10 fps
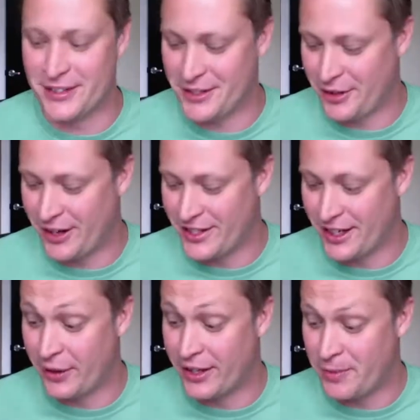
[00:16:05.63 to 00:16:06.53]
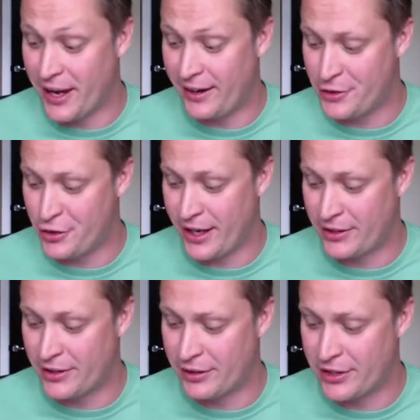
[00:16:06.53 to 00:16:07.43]
crazy. Anyways, back on track,
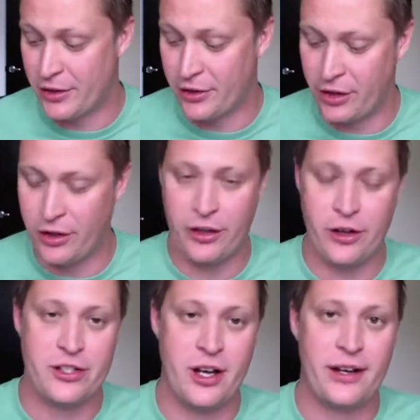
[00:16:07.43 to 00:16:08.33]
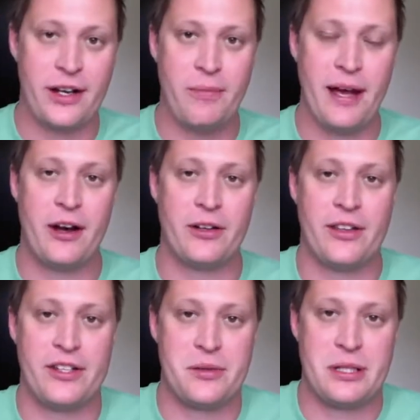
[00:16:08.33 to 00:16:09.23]
dude. So you're talking about, and
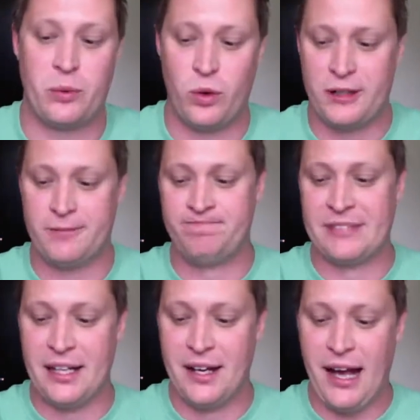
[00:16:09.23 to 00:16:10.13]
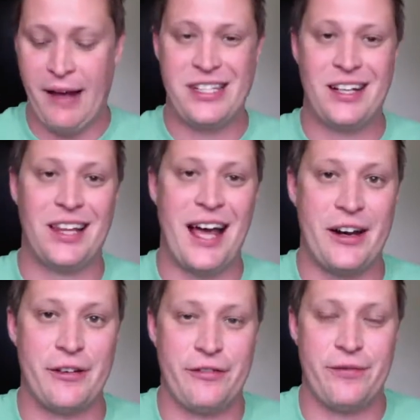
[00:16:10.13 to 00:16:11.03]
this is the one, I've seen a lot
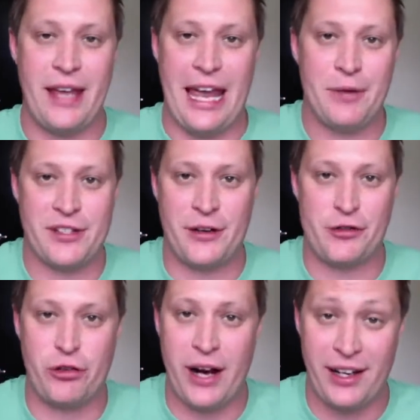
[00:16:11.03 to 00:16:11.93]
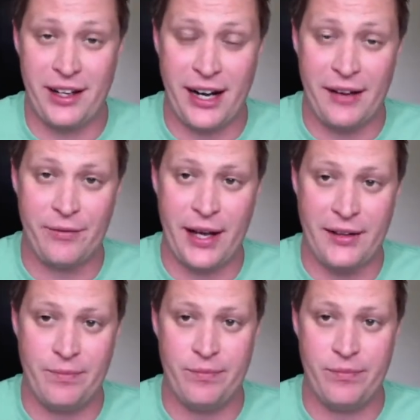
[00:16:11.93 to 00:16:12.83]
of Amazon training, and
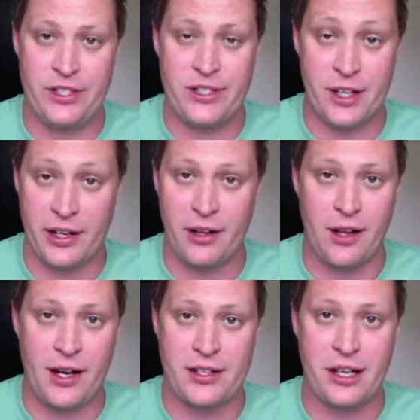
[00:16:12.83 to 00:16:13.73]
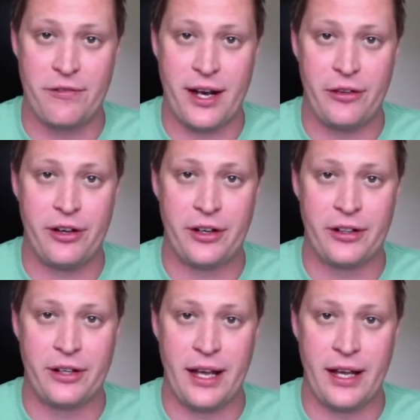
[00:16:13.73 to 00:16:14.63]
I study a lot of stuff out
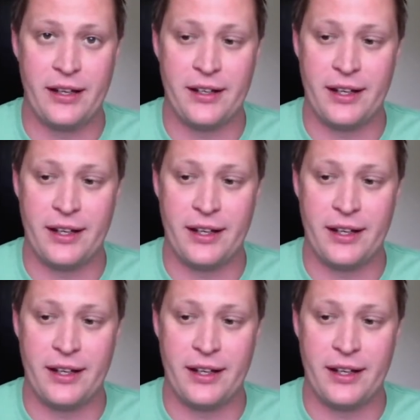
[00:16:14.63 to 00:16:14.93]
there. And